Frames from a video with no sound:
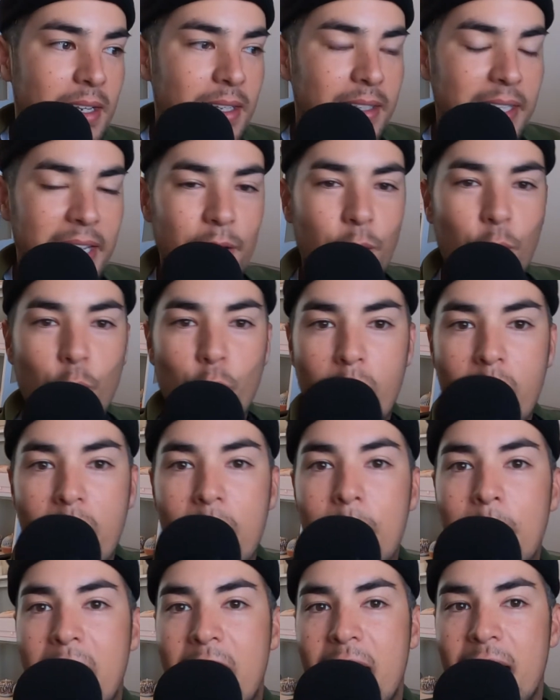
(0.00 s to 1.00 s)
like where
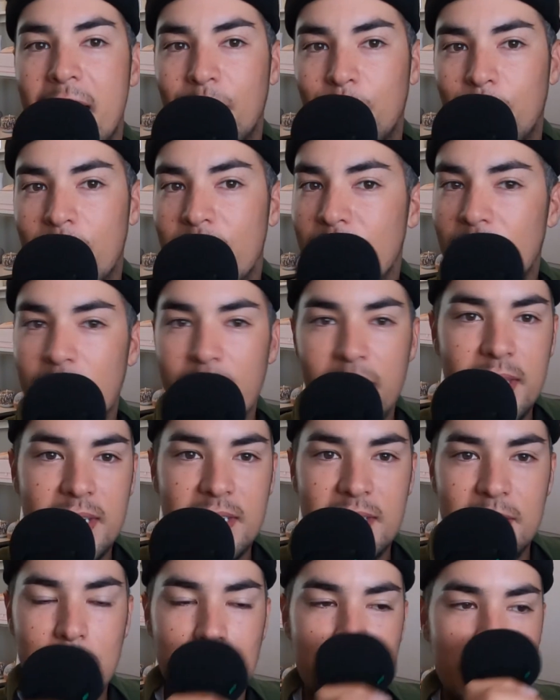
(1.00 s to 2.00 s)
I'm at with all
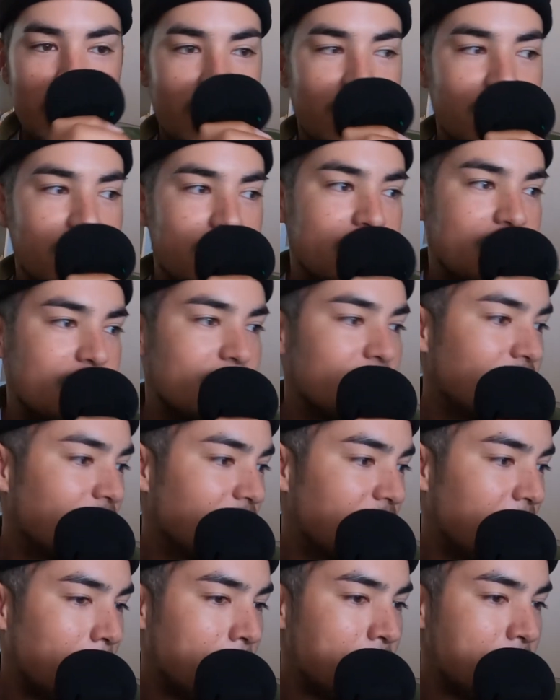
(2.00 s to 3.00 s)
this because
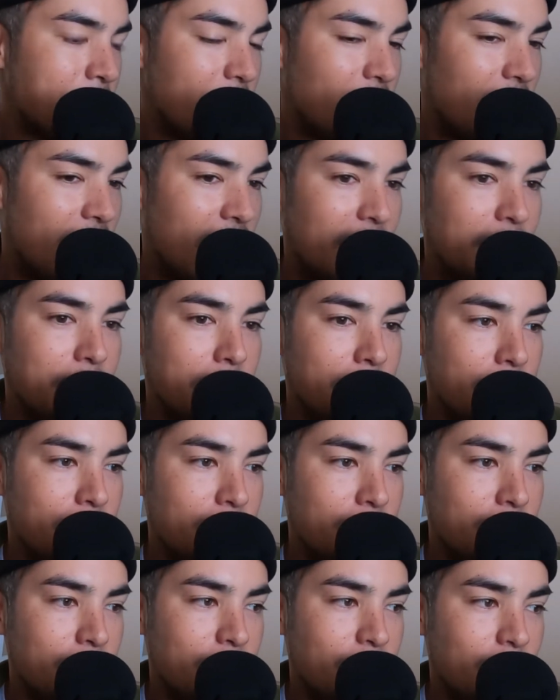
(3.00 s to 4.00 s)

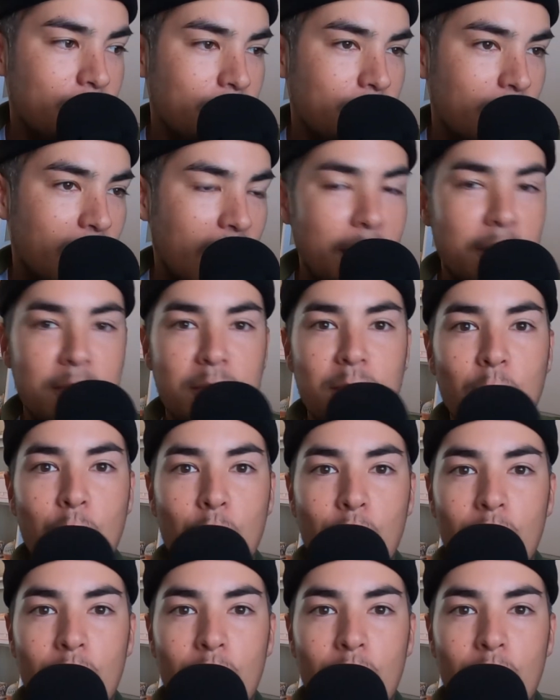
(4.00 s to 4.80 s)
I'm I'm more